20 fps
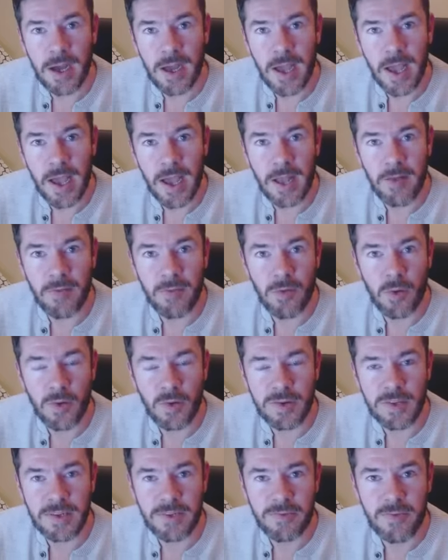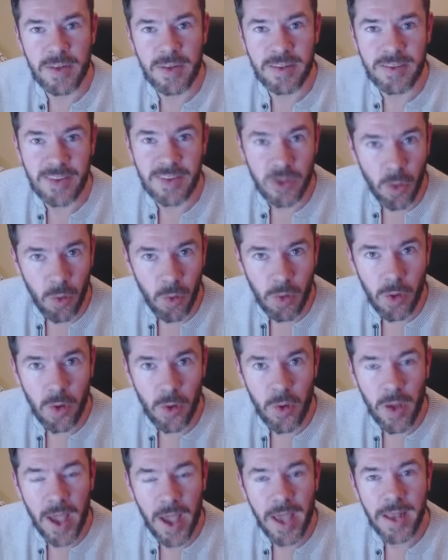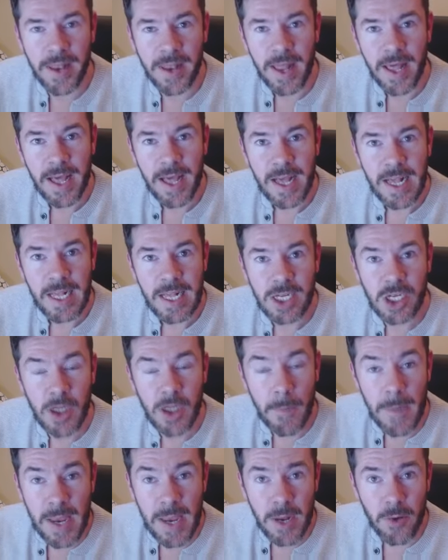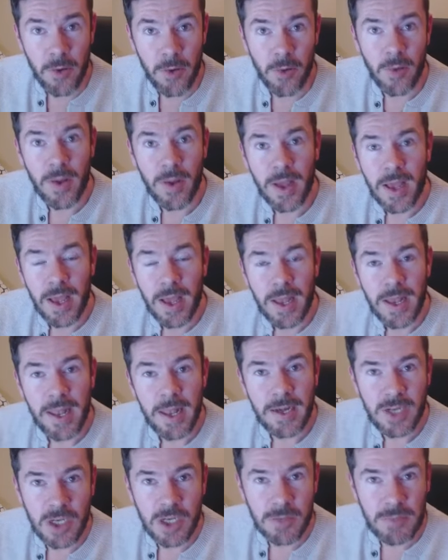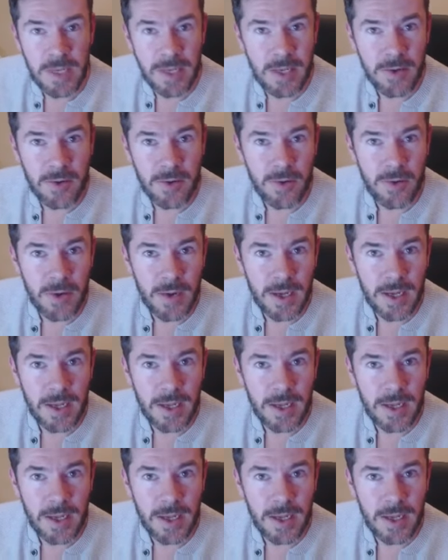and of course his friends Yolo and Shamino. Now Shamino